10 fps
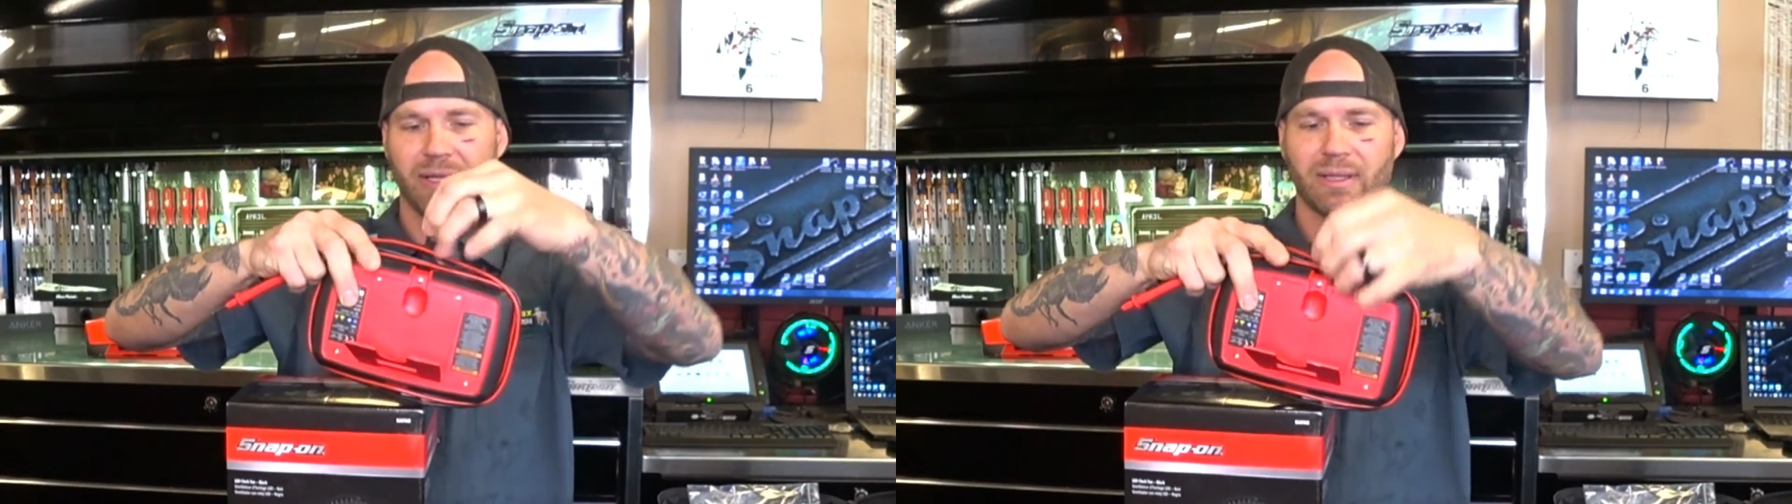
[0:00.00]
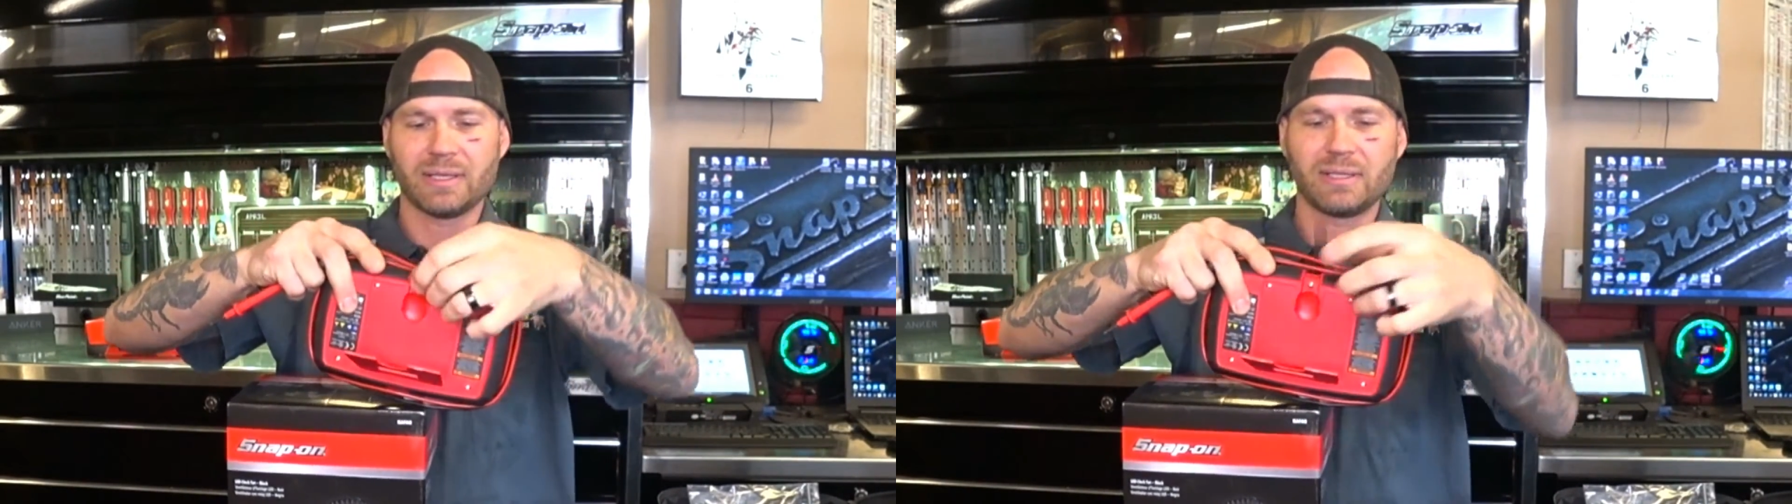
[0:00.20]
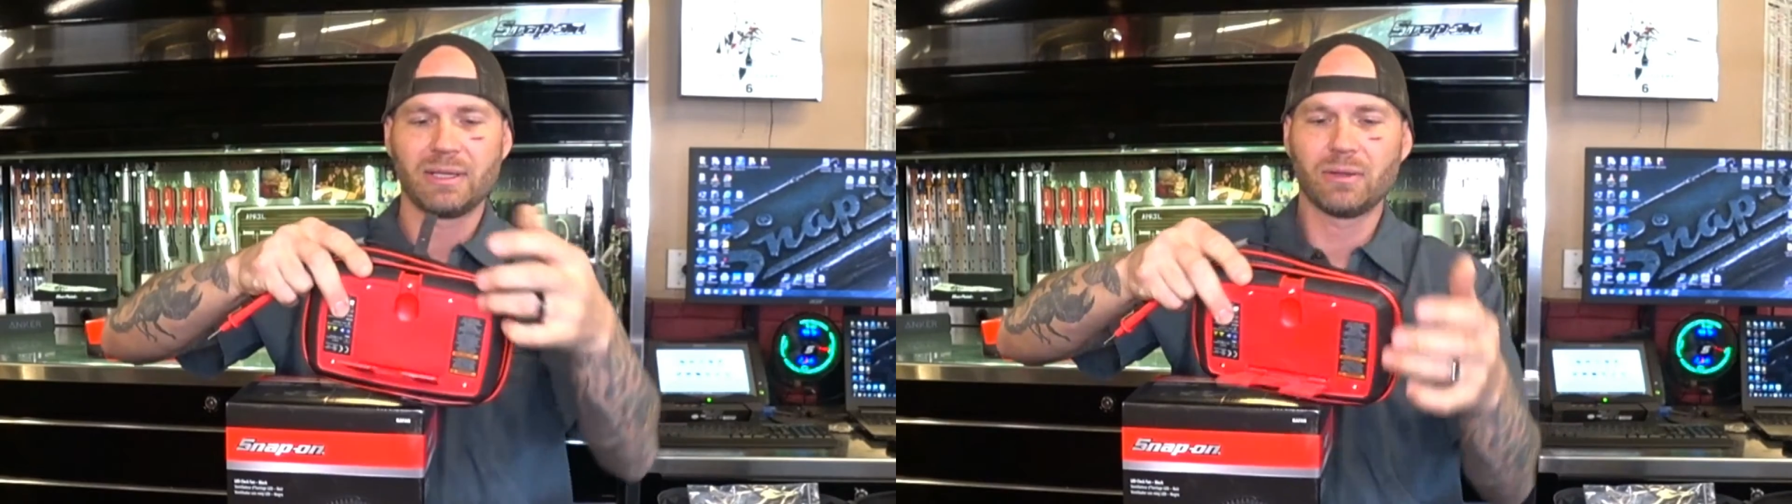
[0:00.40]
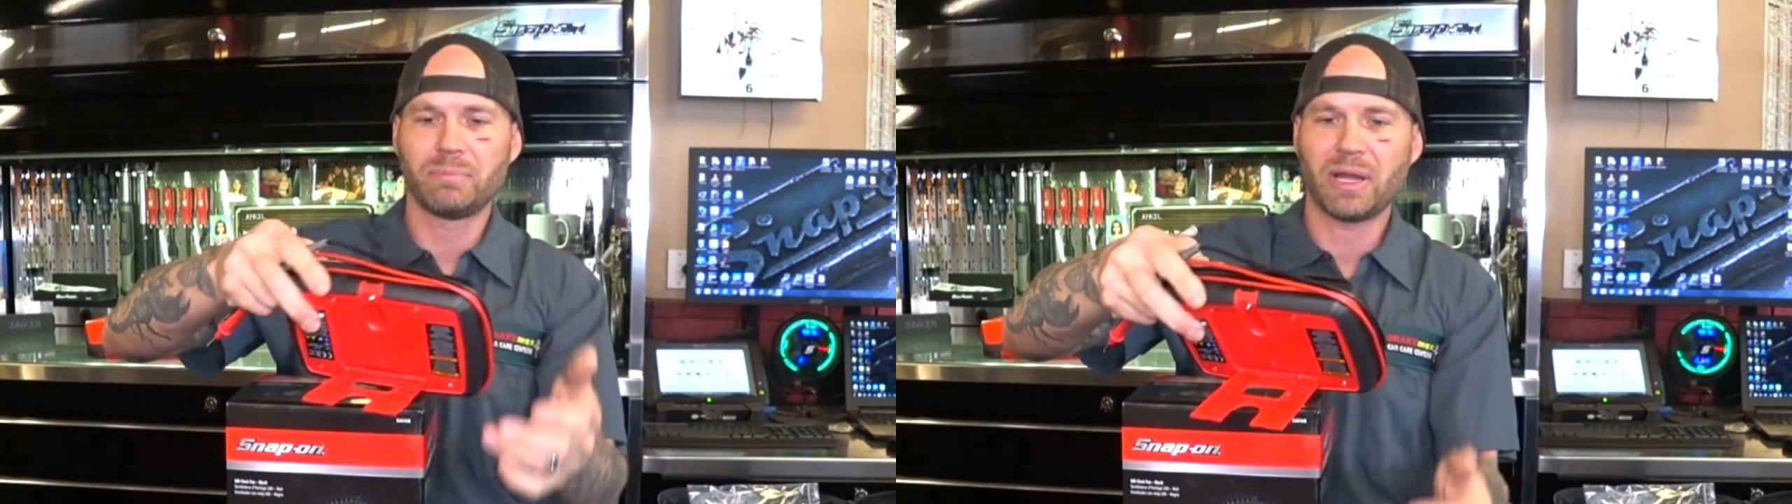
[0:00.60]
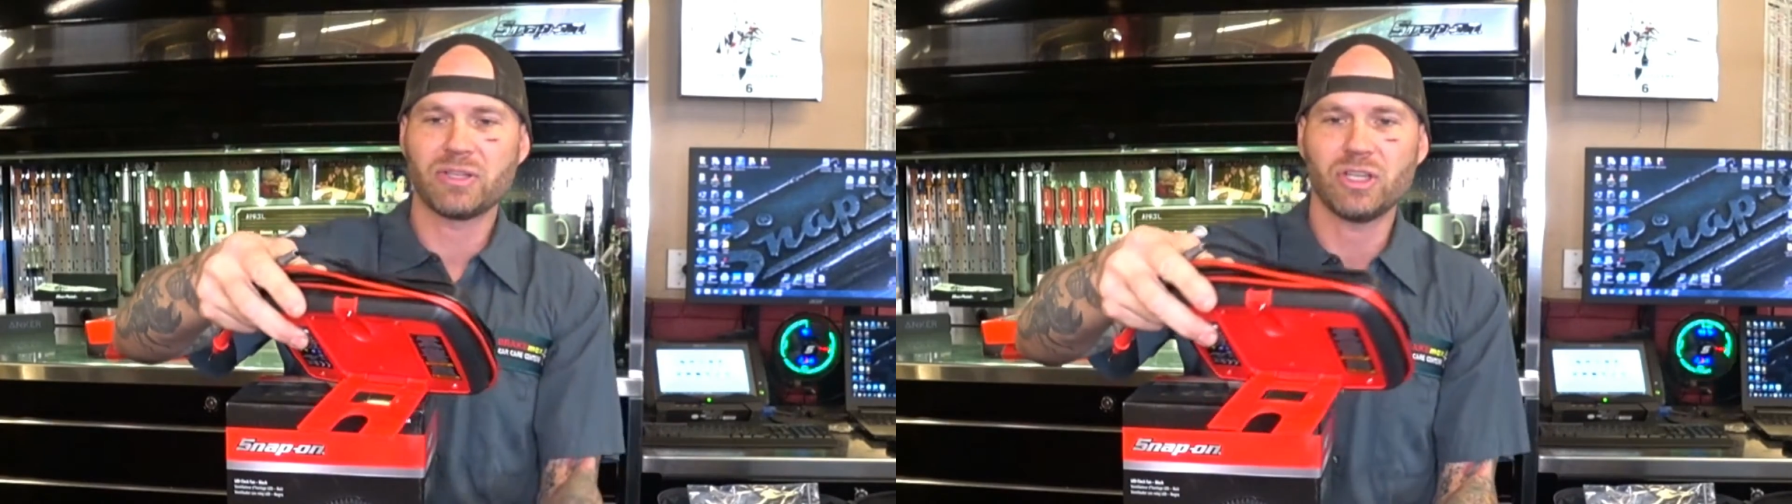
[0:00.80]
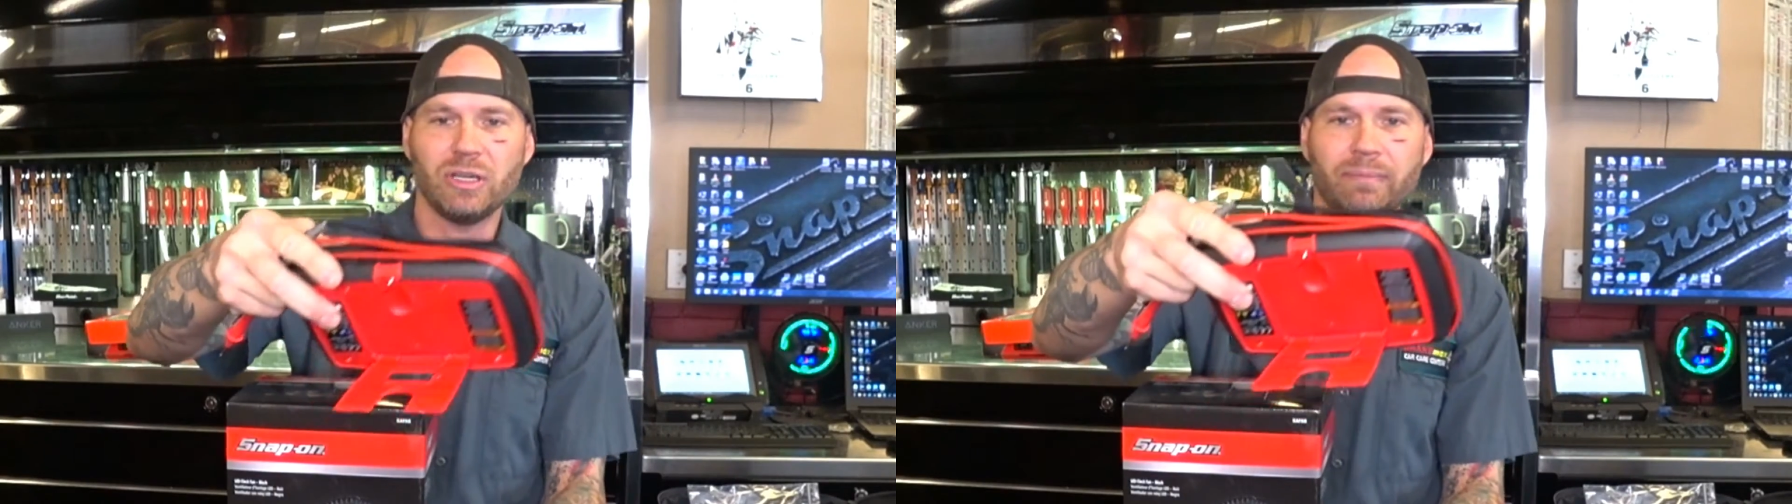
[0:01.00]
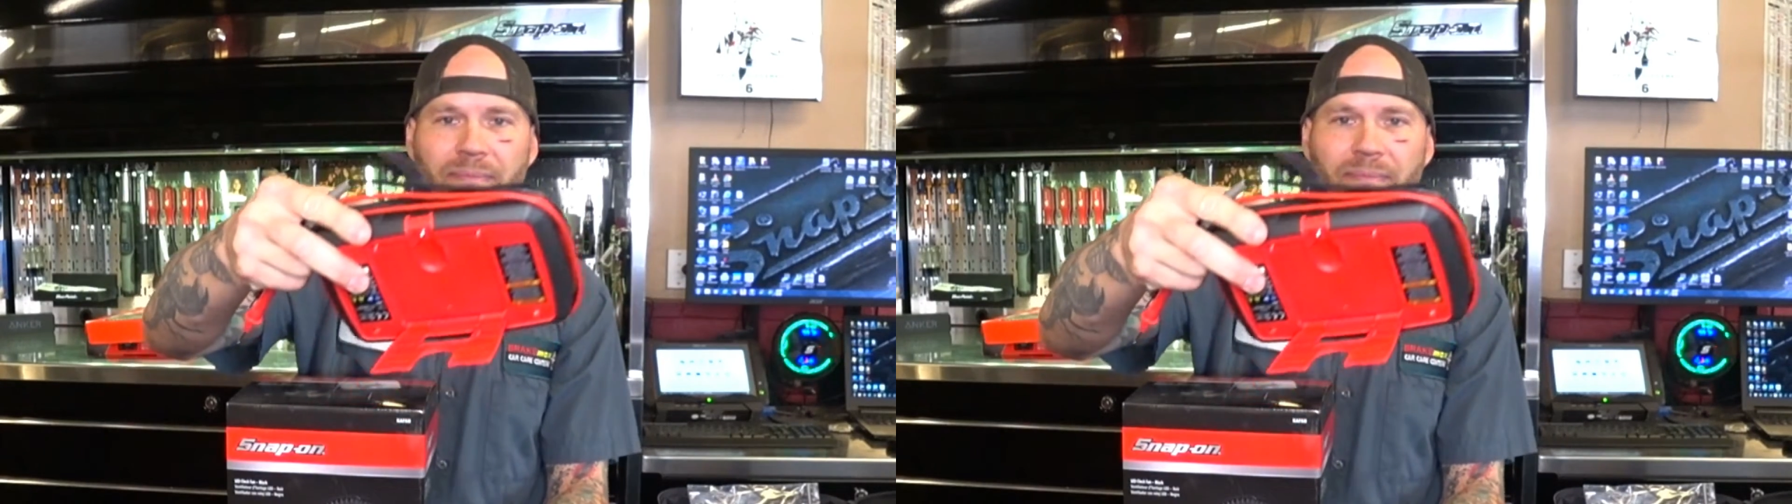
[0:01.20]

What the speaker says: this little bungee